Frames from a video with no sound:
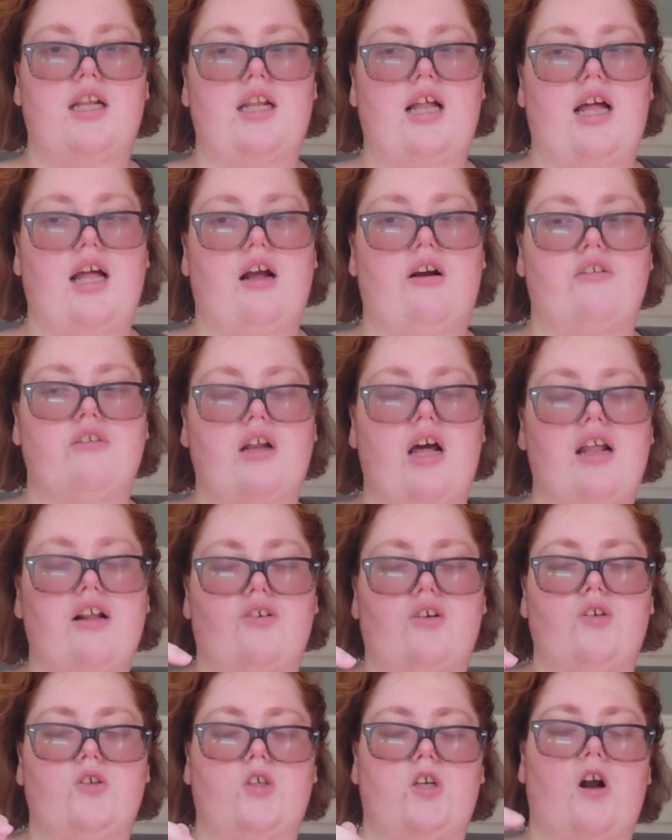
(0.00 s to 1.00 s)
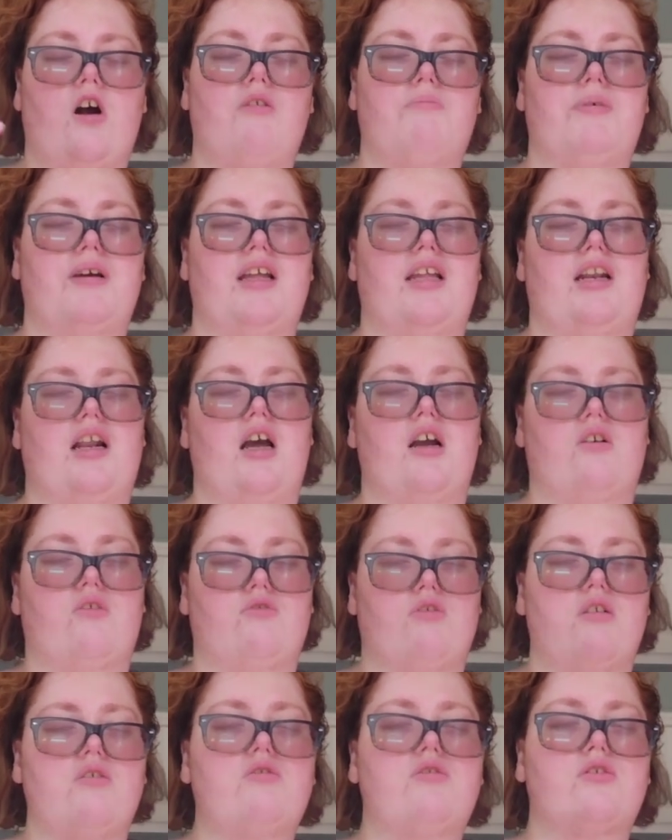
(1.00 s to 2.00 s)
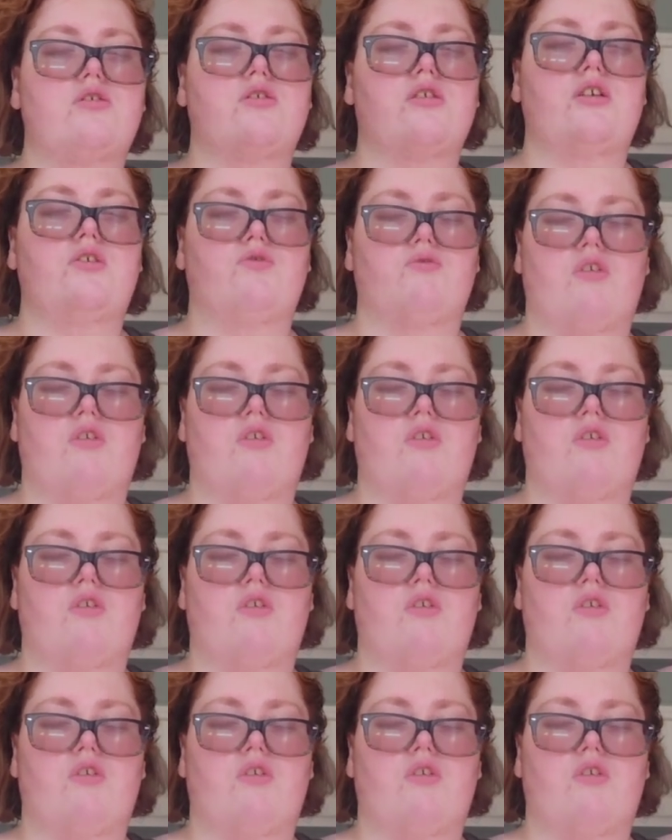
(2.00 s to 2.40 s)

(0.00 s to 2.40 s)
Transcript: or not a grocery haul, but a grocery